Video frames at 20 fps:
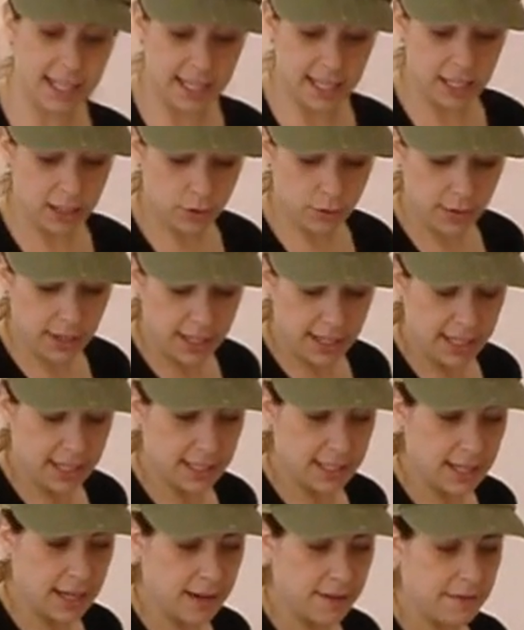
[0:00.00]
ingredient
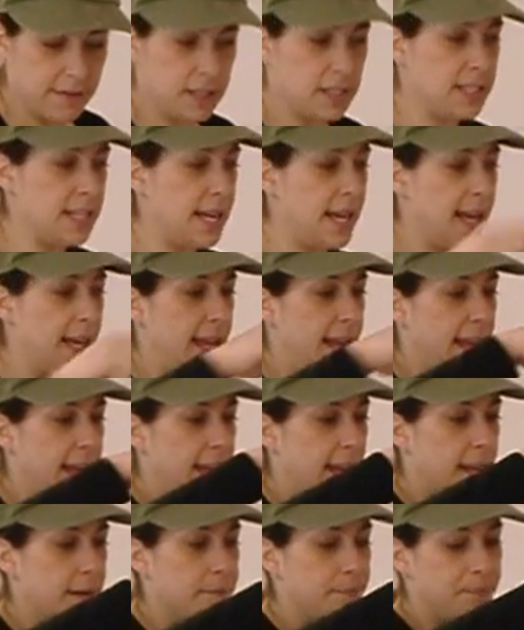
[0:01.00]
of the
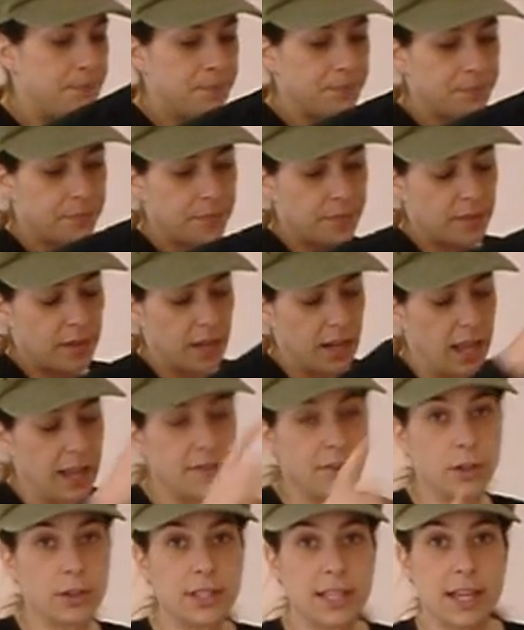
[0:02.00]
day. I've
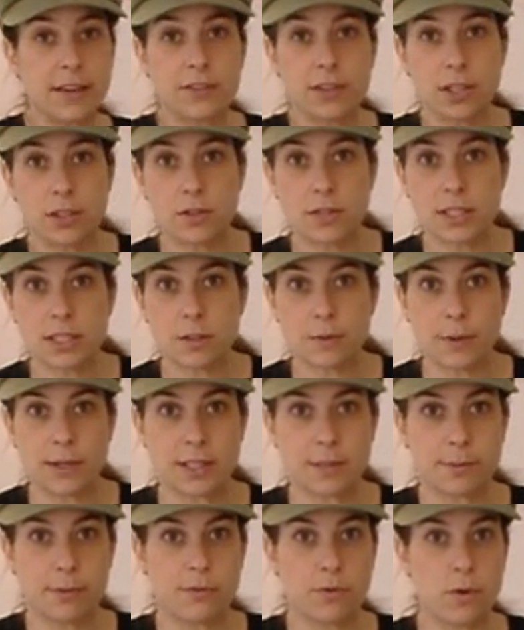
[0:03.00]
only ever used this once
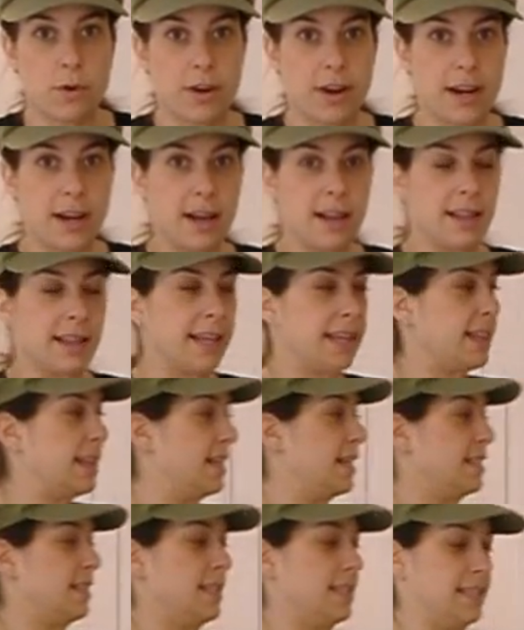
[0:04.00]
before and not like
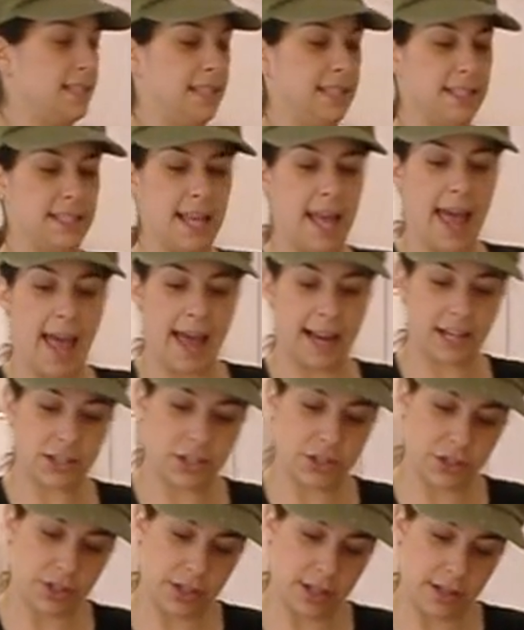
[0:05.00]
this. This is
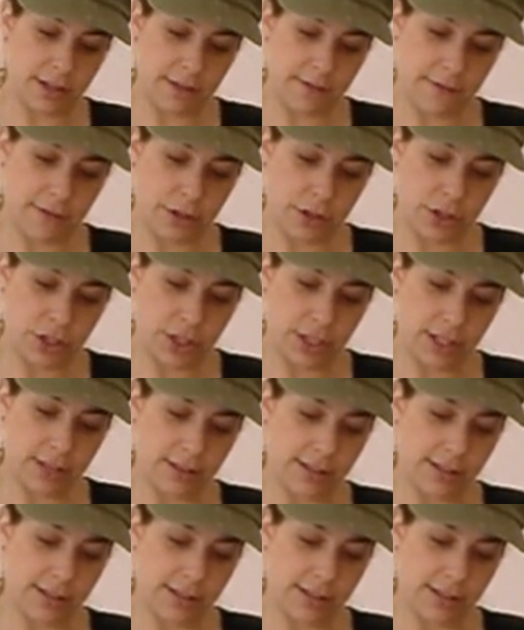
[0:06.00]
extra virgin,